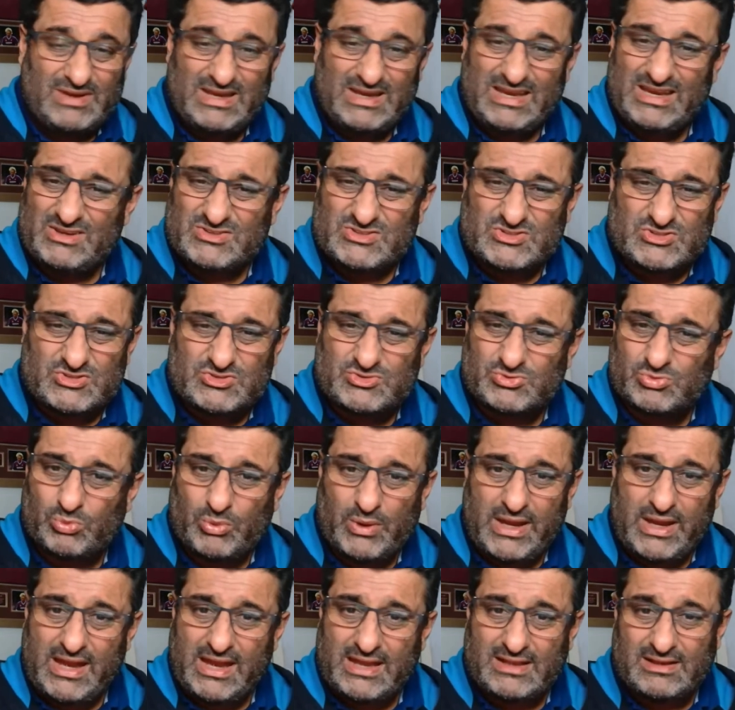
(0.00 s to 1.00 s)
It's just
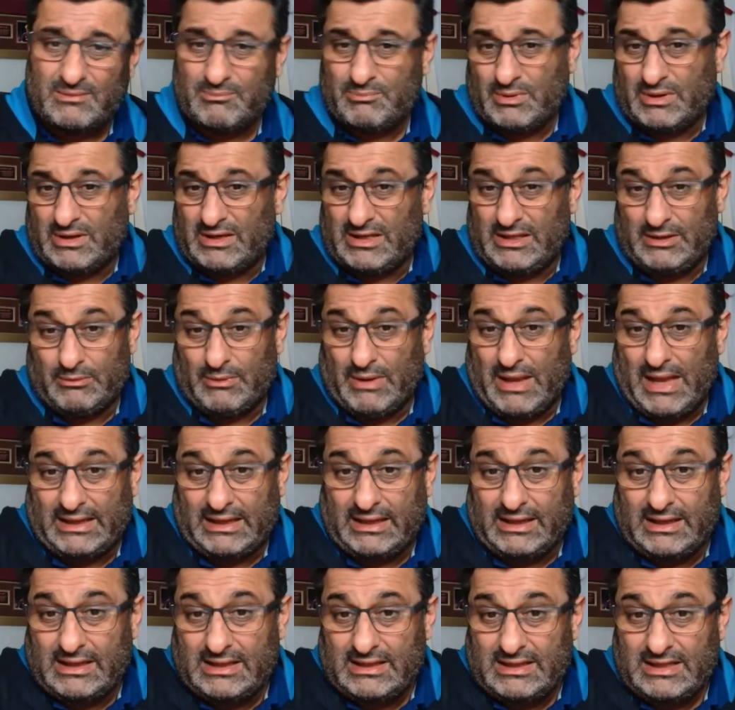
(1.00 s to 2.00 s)
weird, and Burnley were
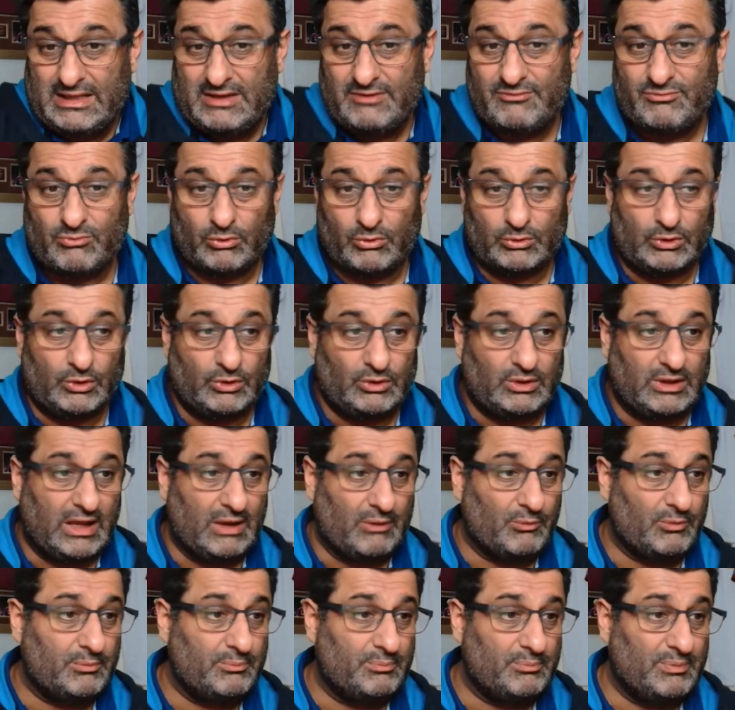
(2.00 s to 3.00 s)
hanging in there for what looked like
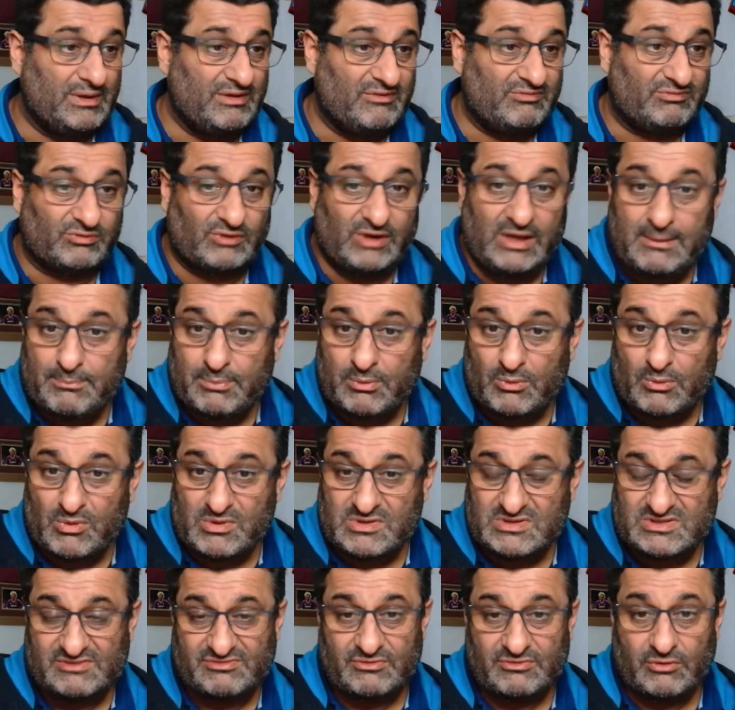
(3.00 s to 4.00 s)
would be 3
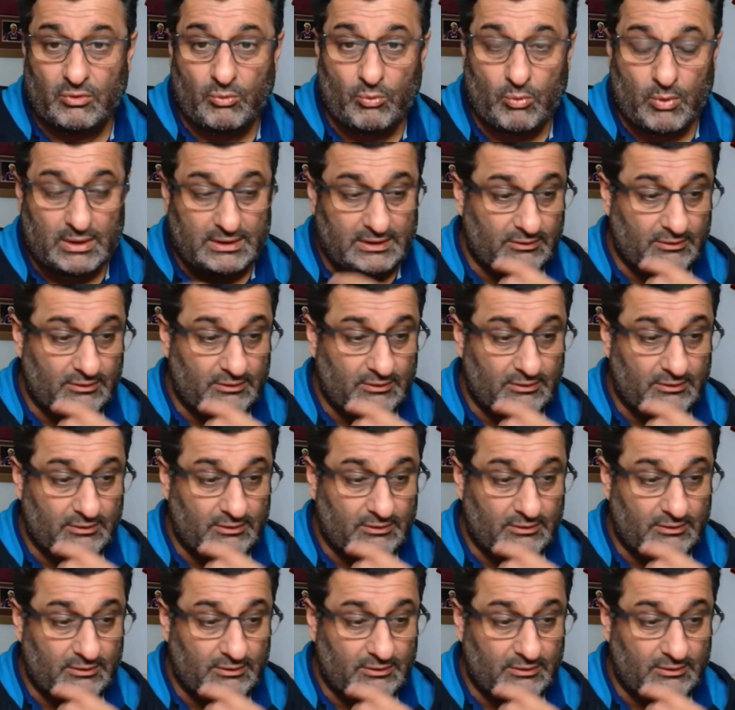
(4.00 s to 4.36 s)
points, if not 1